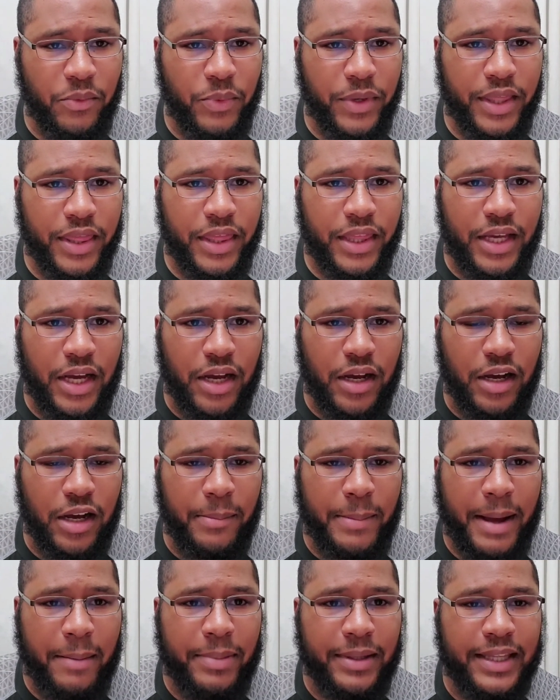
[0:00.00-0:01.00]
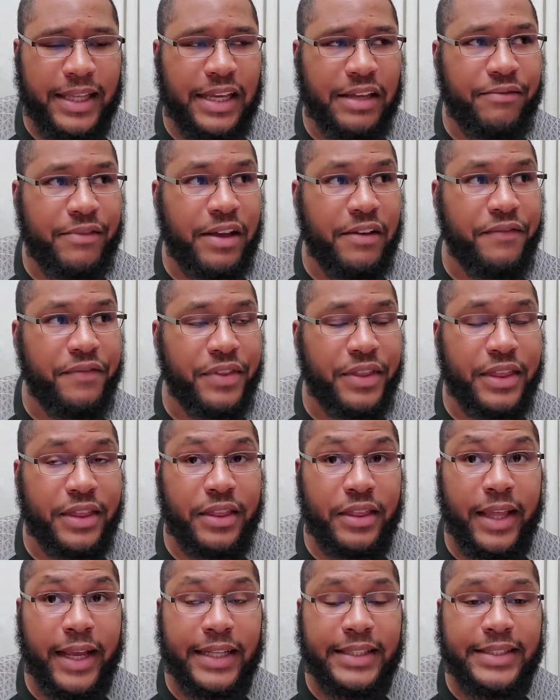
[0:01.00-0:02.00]
with, I believe if
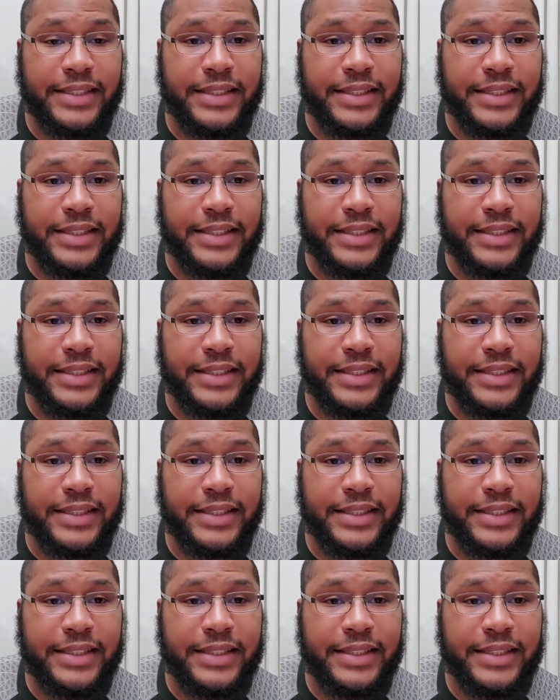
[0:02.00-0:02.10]
they